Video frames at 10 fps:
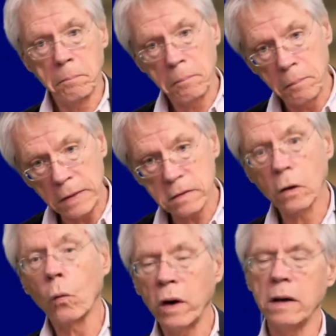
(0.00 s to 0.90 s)

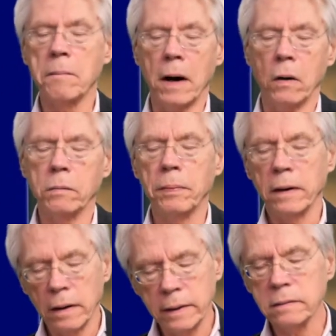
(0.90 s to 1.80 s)
disagree about, but
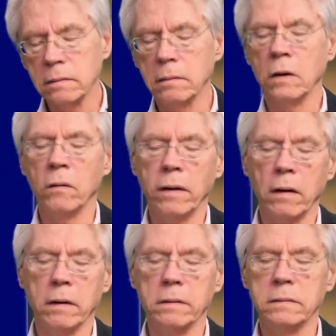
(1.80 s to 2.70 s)
at least they
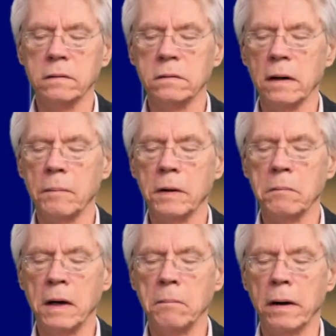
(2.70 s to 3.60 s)
are decisions that are being
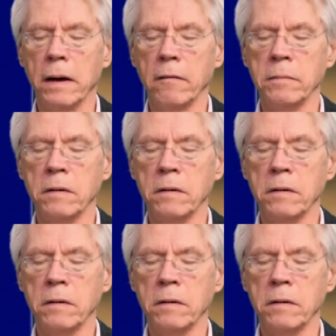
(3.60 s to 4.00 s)
made by government